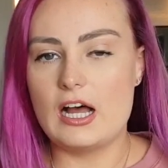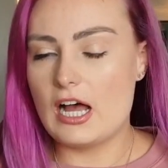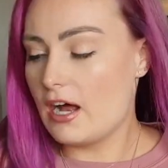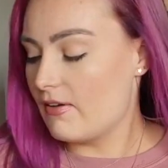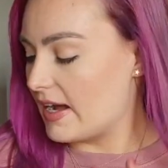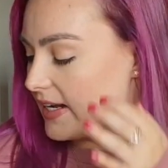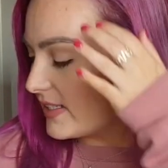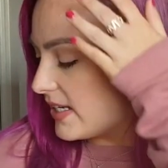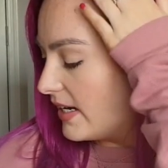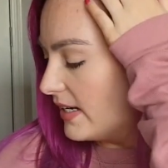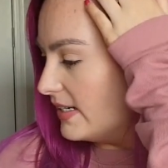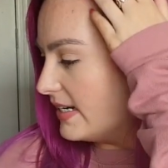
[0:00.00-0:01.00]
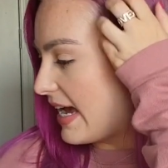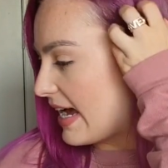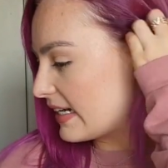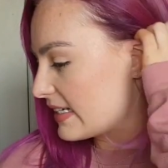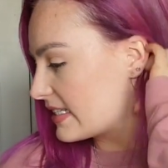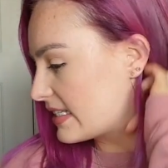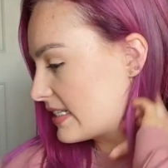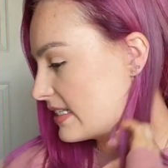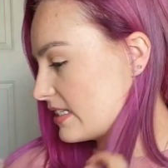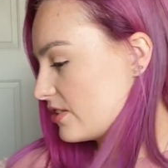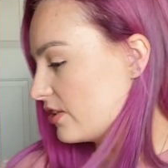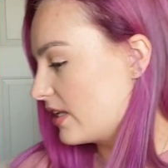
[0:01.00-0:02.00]
All right,
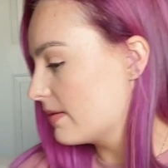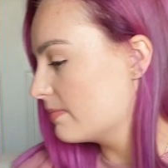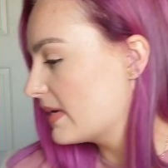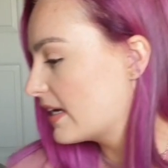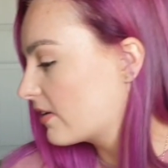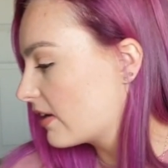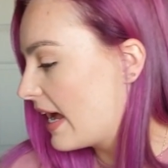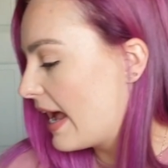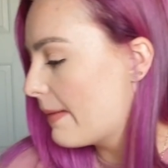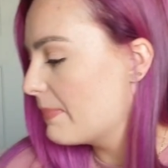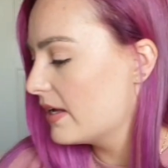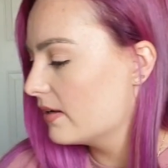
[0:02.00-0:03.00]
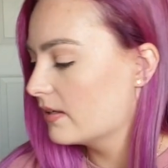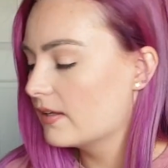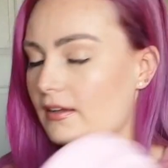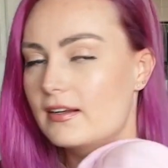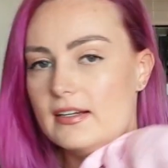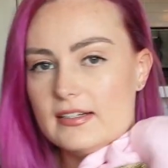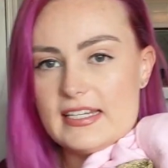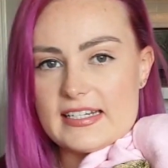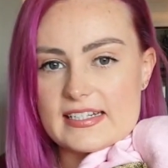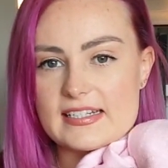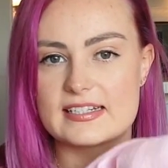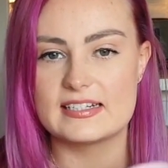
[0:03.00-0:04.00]
next, let me grab
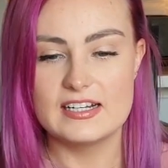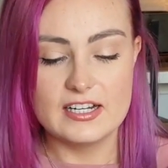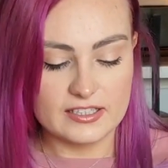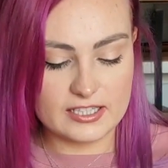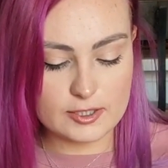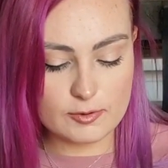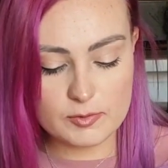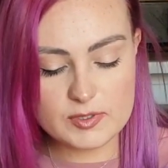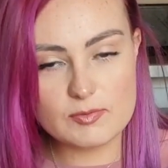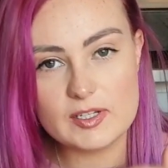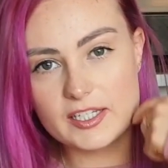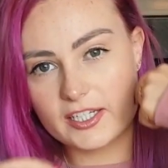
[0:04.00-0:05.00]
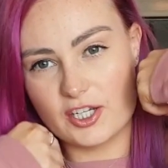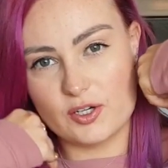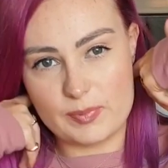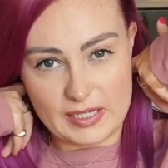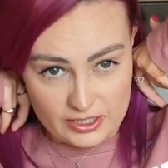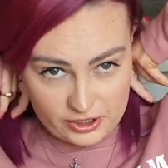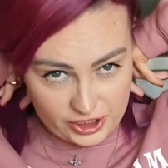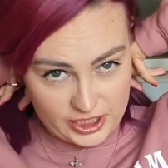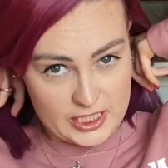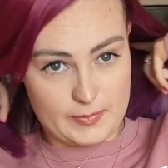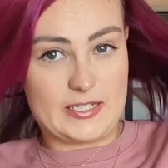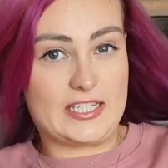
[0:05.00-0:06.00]
this. This one was really cute because she
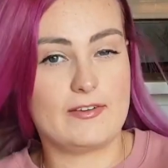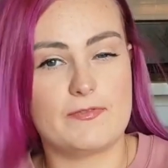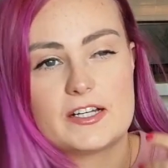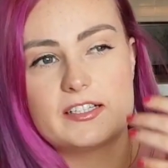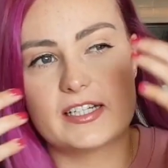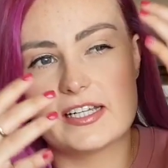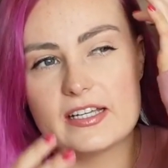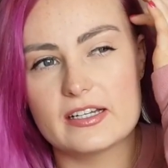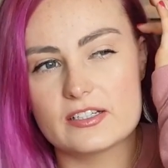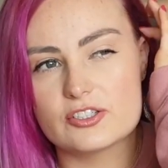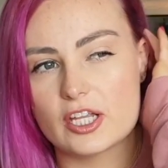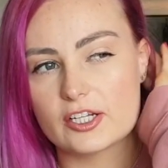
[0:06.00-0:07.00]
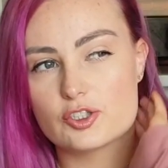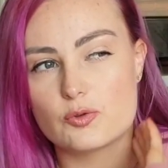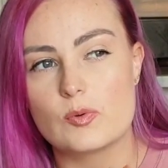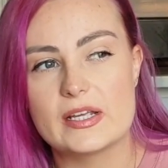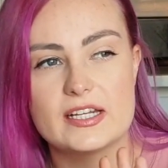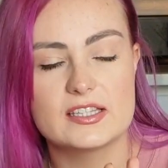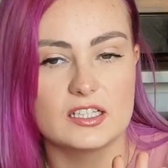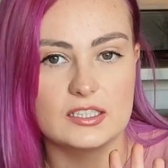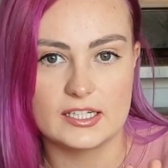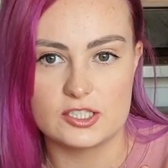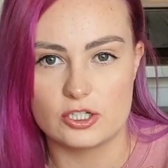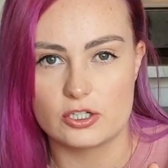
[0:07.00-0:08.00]
specifically like tweeted the
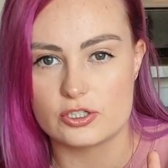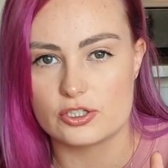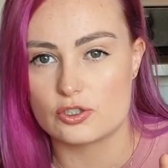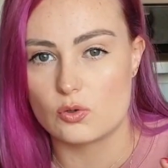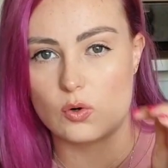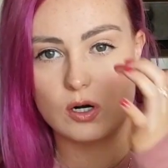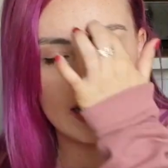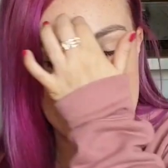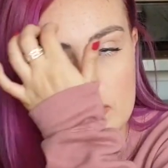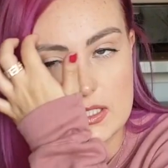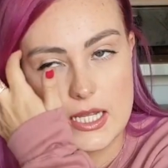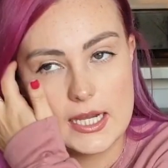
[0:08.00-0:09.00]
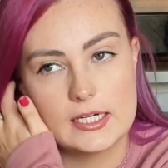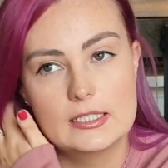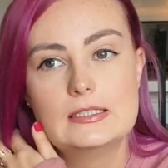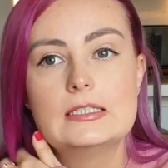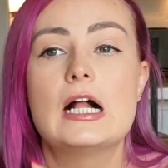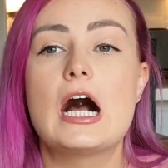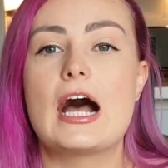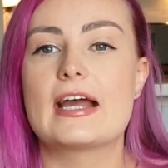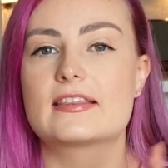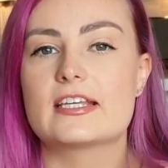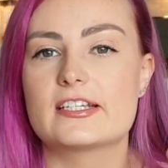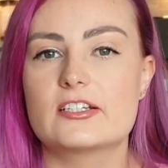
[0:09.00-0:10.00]
link to her store and was like, I
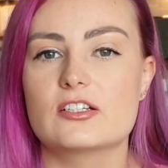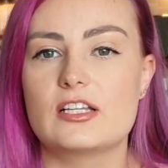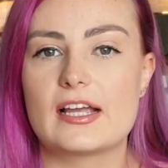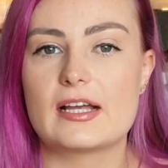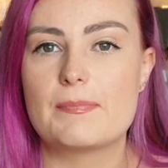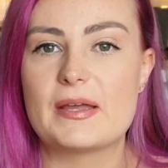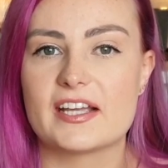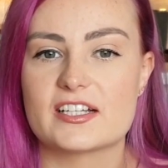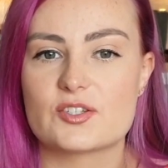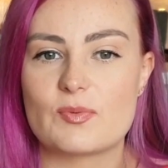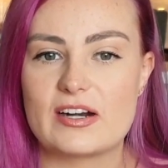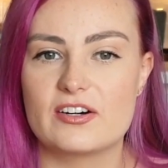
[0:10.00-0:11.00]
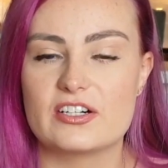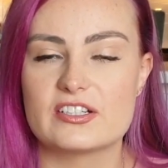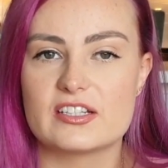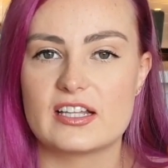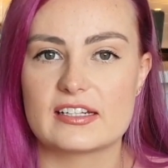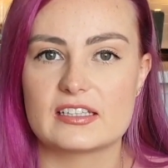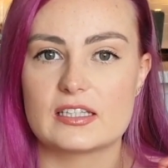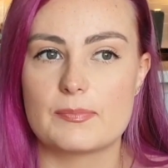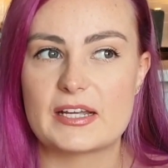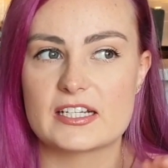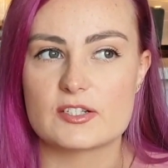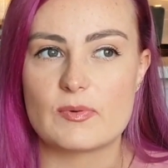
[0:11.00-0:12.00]
think you'll like a pink sweater. It's like the
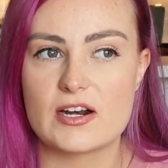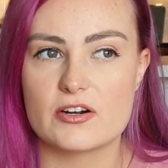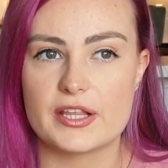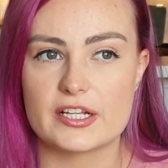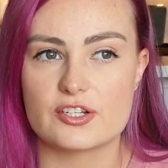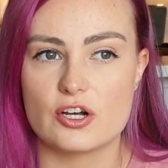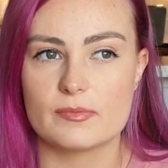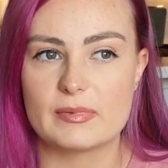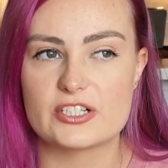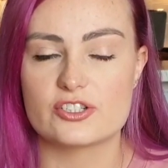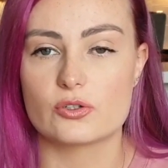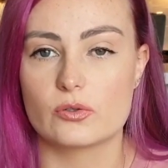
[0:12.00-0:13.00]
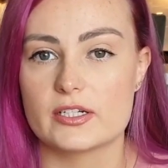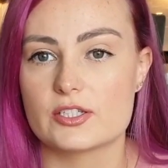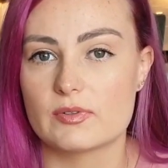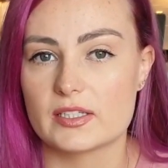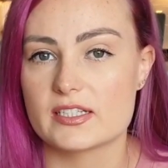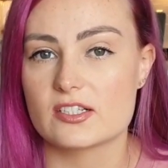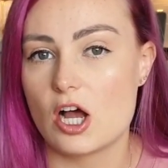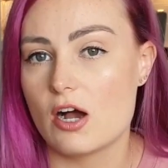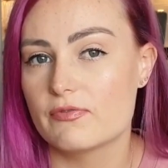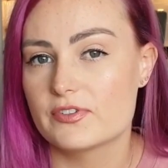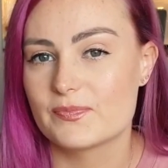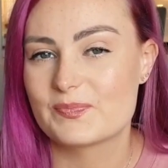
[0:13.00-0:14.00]
pink sweater that's on my store. It's really
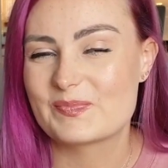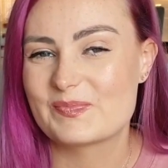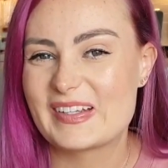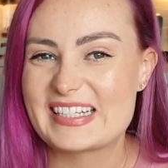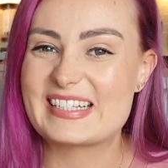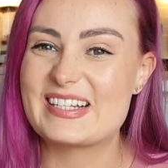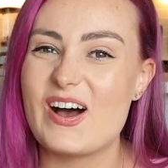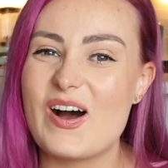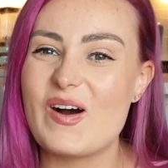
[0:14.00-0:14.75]
soft. So